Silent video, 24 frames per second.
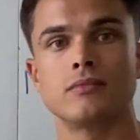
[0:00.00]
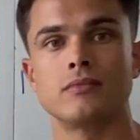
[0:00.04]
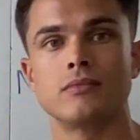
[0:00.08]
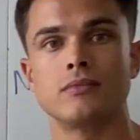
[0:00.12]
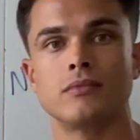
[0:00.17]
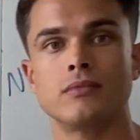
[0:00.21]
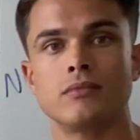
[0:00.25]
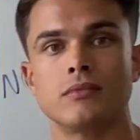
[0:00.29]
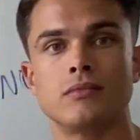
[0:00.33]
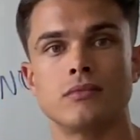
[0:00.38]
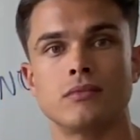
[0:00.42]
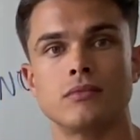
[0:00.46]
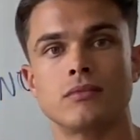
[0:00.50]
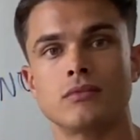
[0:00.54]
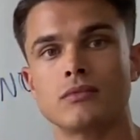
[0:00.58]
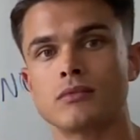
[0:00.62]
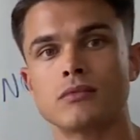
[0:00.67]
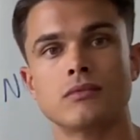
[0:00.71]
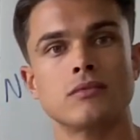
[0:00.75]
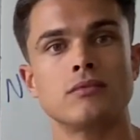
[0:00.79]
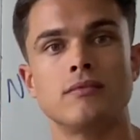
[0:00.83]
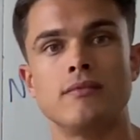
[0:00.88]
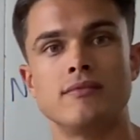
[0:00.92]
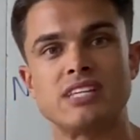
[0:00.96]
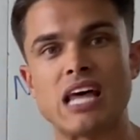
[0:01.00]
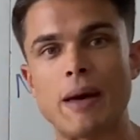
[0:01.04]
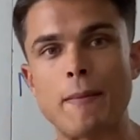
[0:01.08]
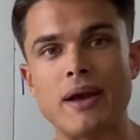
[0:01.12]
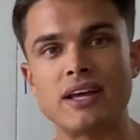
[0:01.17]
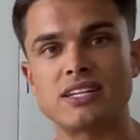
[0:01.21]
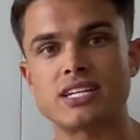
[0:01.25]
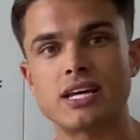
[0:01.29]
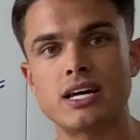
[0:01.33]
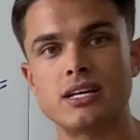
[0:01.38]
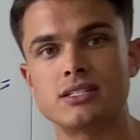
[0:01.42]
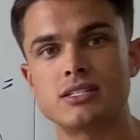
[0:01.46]
Does that make
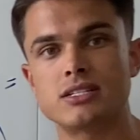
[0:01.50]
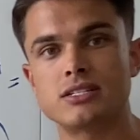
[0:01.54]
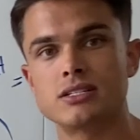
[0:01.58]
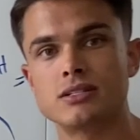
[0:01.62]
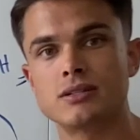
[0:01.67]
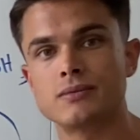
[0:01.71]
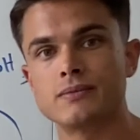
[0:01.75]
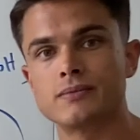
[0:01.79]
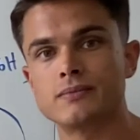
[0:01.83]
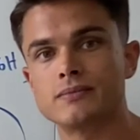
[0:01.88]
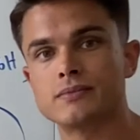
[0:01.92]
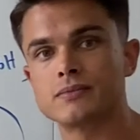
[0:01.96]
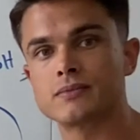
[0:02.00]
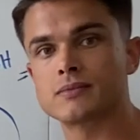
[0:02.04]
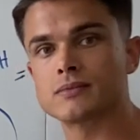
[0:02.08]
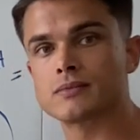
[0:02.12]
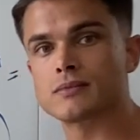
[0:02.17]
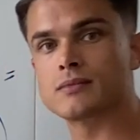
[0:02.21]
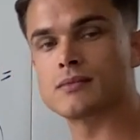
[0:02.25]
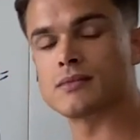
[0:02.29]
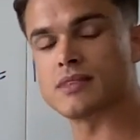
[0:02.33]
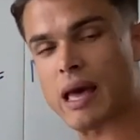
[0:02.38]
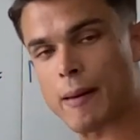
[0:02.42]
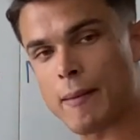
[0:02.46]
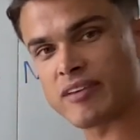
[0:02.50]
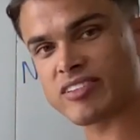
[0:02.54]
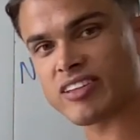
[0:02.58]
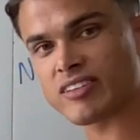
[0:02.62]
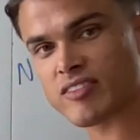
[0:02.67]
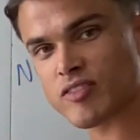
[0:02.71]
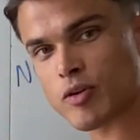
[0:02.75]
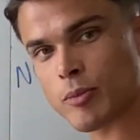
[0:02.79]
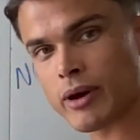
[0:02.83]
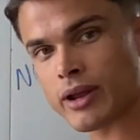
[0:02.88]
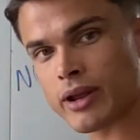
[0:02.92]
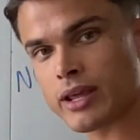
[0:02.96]
sense? That makes sense,
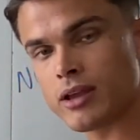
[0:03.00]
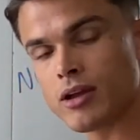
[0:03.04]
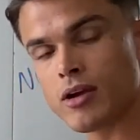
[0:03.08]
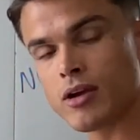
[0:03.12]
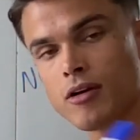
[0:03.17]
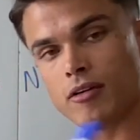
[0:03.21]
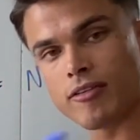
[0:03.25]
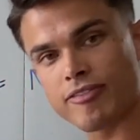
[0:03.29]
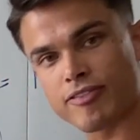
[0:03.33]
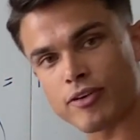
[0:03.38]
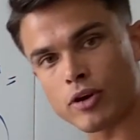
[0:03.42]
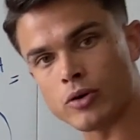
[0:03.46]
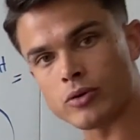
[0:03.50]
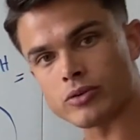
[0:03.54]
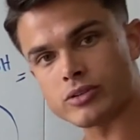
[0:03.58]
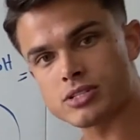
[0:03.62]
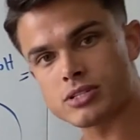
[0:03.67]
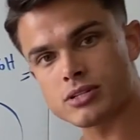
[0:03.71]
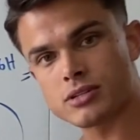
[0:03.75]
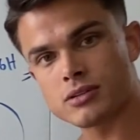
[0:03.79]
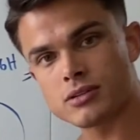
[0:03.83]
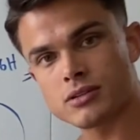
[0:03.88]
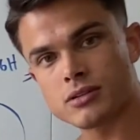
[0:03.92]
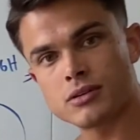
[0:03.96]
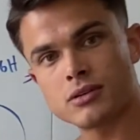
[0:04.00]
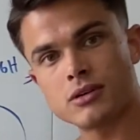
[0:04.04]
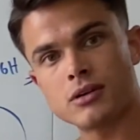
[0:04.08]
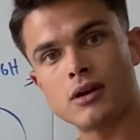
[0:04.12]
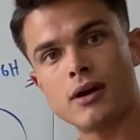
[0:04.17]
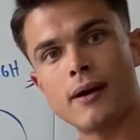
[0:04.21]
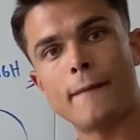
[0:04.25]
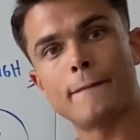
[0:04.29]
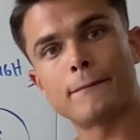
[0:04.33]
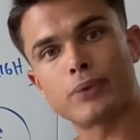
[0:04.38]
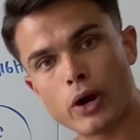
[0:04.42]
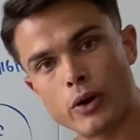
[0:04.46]
everybody? Fruit,
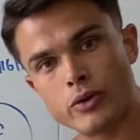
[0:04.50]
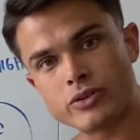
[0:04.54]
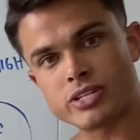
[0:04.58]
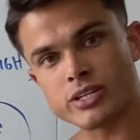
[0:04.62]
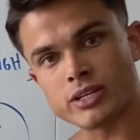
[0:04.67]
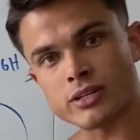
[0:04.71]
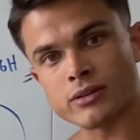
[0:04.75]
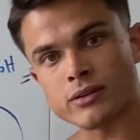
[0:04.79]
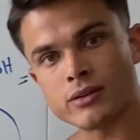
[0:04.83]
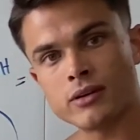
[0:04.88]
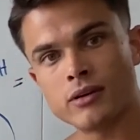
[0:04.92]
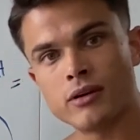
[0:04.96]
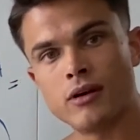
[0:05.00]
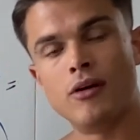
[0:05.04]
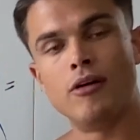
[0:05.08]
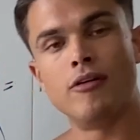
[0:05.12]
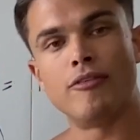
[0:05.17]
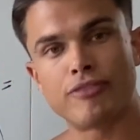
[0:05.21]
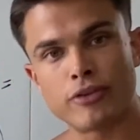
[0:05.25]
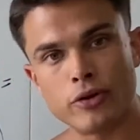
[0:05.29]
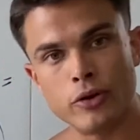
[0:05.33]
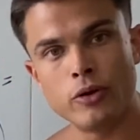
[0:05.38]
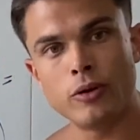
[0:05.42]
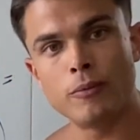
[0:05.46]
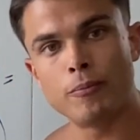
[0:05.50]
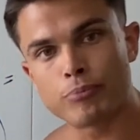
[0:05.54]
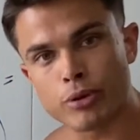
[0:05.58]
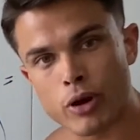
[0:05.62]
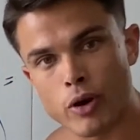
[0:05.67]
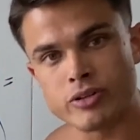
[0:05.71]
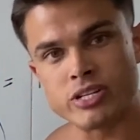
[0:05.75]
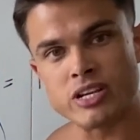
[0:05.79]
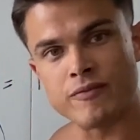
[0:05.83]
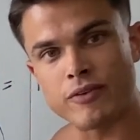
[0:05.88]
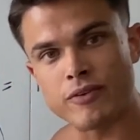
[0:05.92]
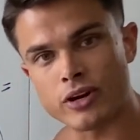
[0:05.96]
protein. Fruit,
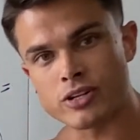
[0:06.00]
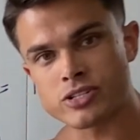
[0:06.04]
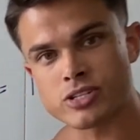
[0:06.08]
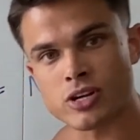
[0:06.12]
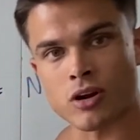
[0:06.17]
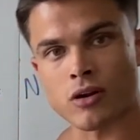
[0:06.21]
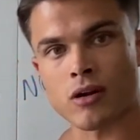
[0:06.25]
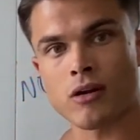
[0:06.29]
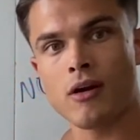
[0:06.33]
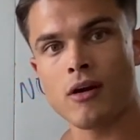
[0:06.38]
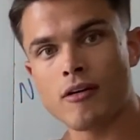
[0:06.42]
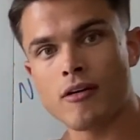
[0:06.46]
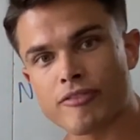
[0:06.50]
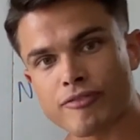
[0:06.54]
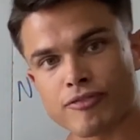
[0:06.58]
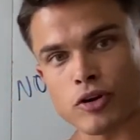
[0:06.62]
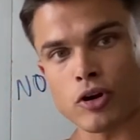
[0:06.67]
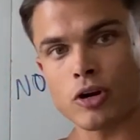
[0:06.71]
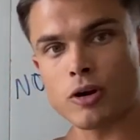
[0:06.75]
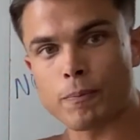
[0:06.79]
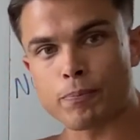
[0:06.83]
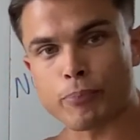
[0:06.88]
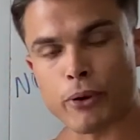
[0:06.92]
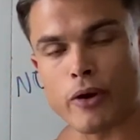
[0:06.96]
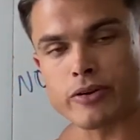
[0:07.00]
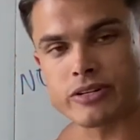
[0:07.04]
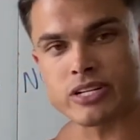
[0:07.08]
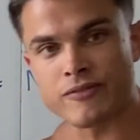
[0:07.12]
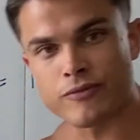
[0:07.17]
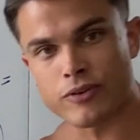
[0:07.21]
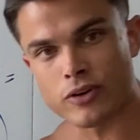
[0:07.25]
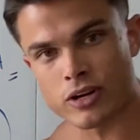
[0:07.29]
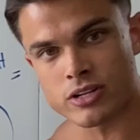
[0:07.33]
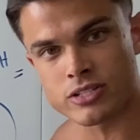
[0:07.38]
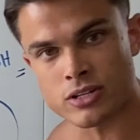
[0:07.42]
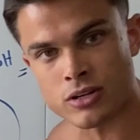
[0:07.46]
protein for dessert. Fruit, protein
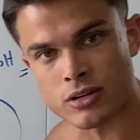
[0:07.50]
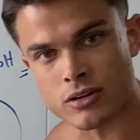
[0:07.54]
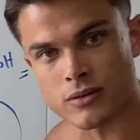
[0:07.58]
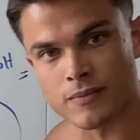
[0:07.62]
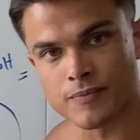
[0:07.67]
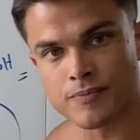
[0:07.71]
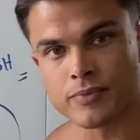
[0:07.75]
for dessert.